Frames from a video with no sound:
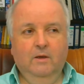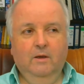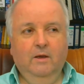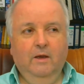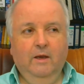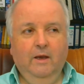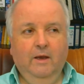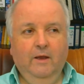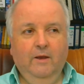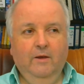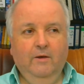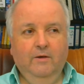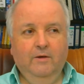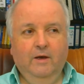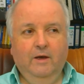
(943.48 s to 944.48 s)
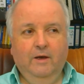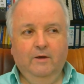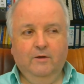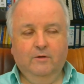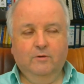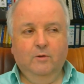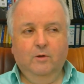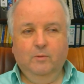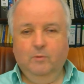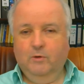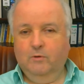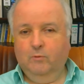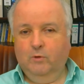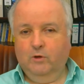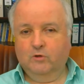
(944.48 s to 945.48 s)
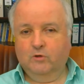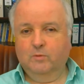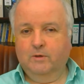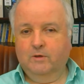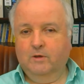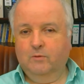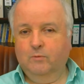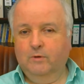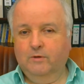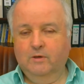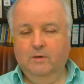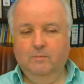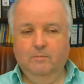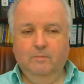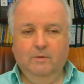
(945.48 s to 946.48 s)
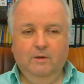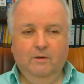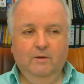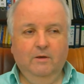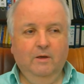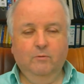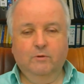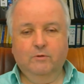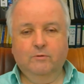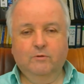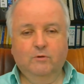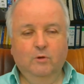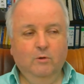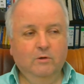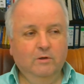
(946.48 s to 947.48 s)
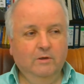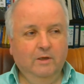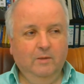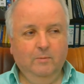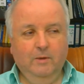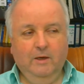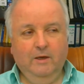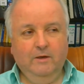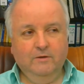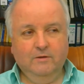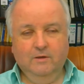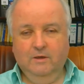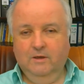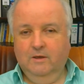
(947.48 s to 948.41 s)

And I saw him on the workshop I did with him, and was totally amazed.